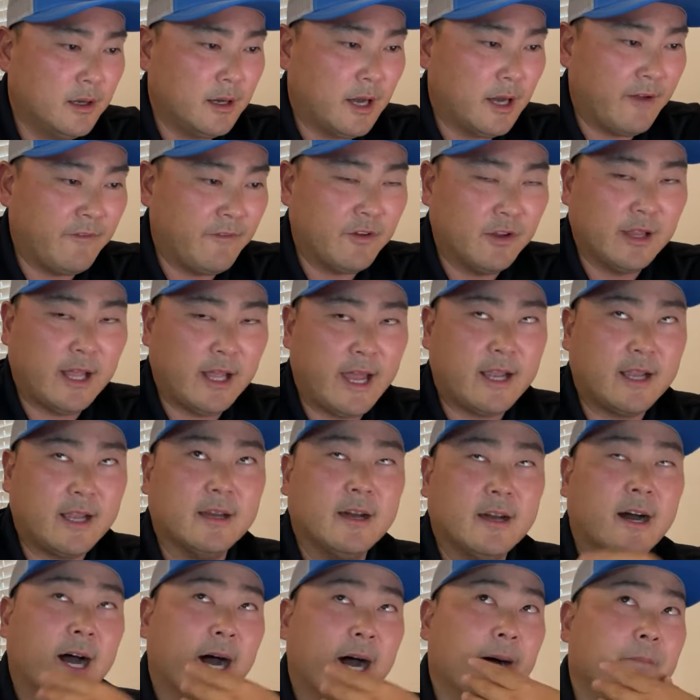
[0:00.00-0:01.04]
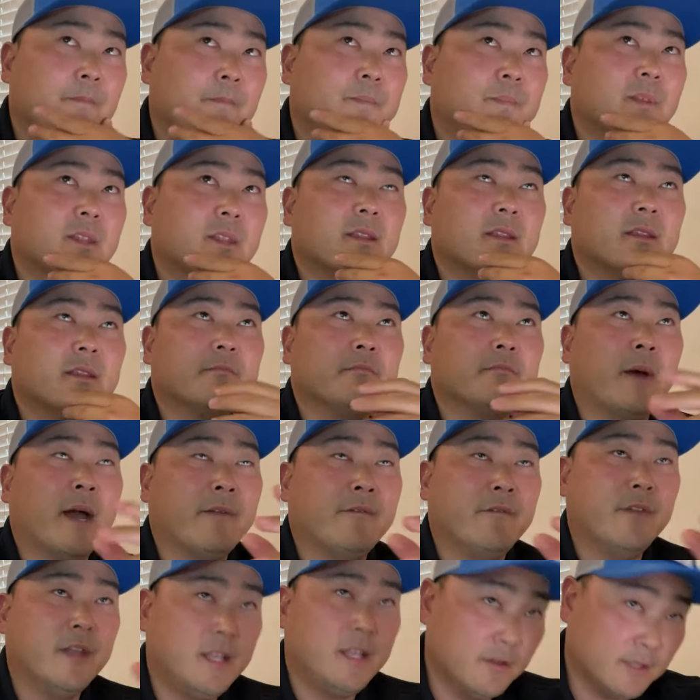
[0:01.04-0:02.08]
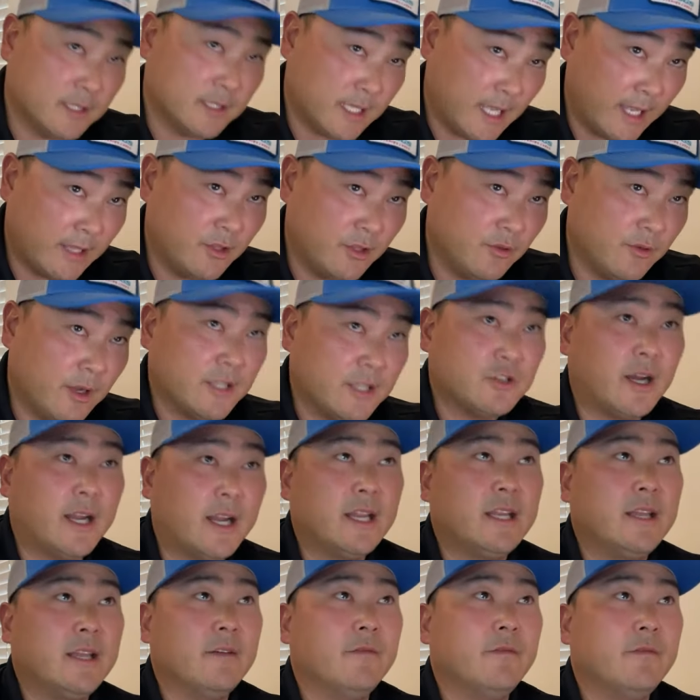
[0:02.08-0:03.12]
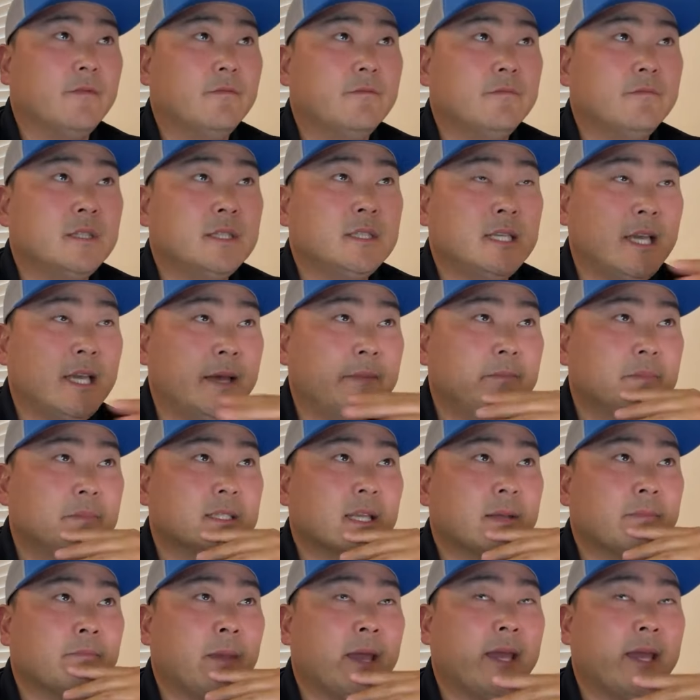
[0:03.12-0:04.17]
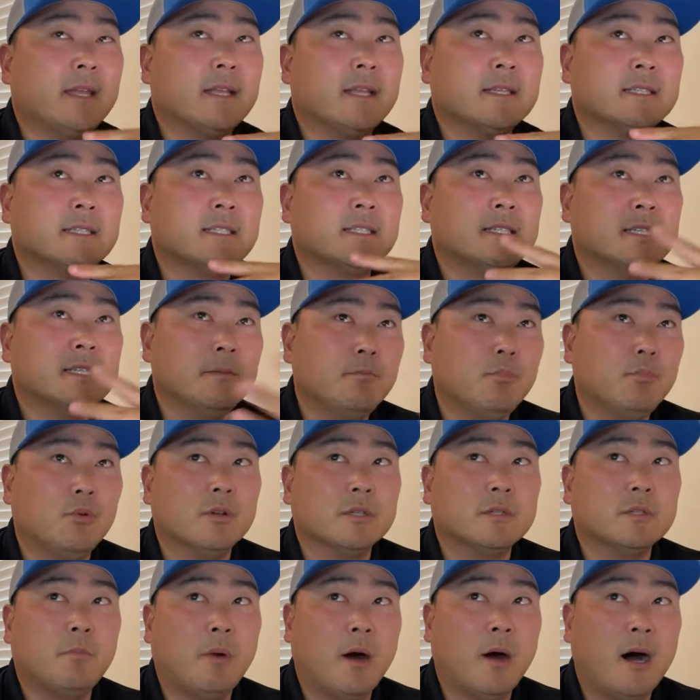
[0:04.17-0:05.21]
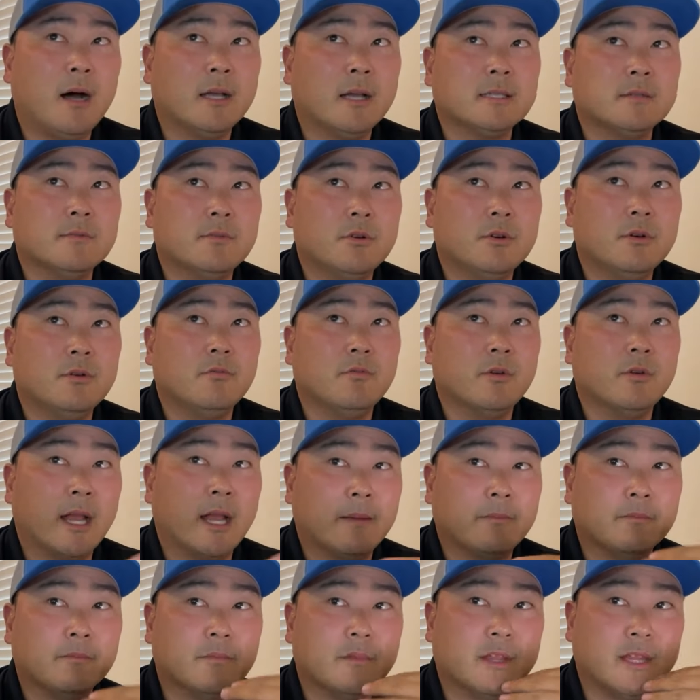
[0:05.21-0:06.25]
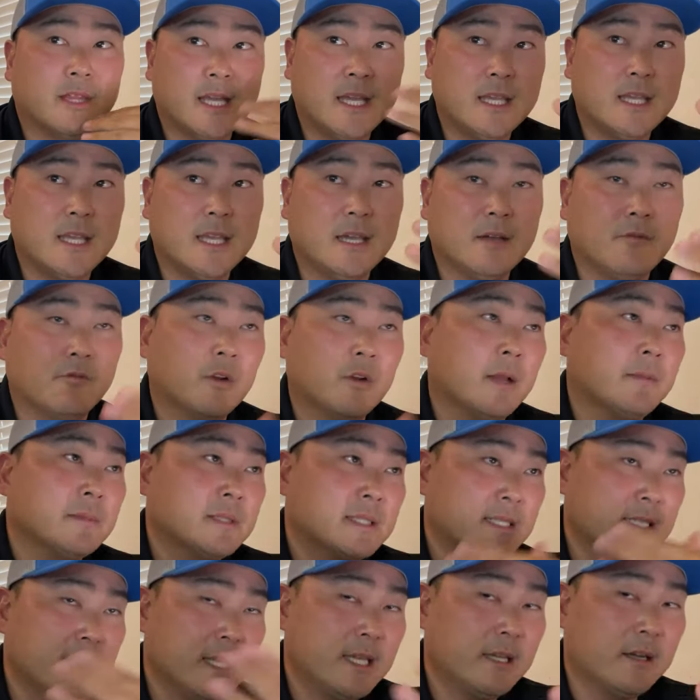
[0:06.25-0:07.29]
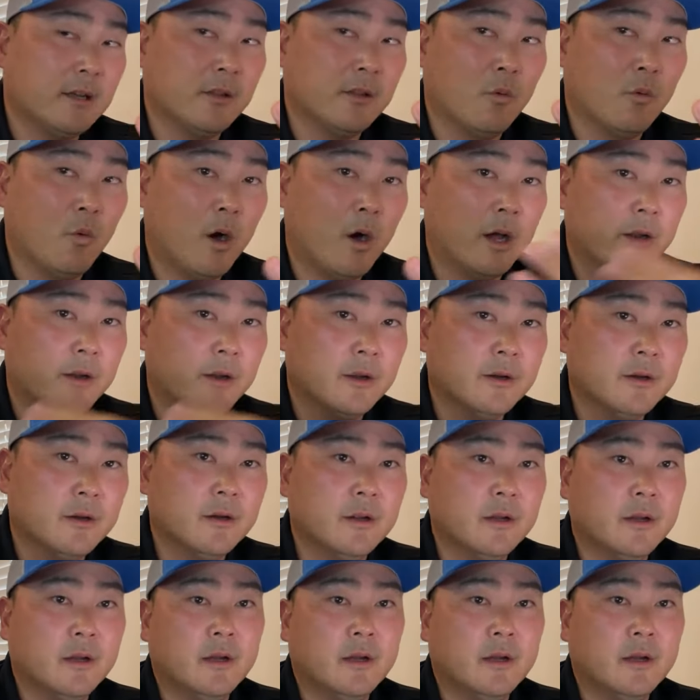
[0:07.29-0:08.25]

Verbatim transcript: I feel like my videos that I do, I try to give tips and make it as simple as possible, what I'm thinking and what I'm seeing on the water.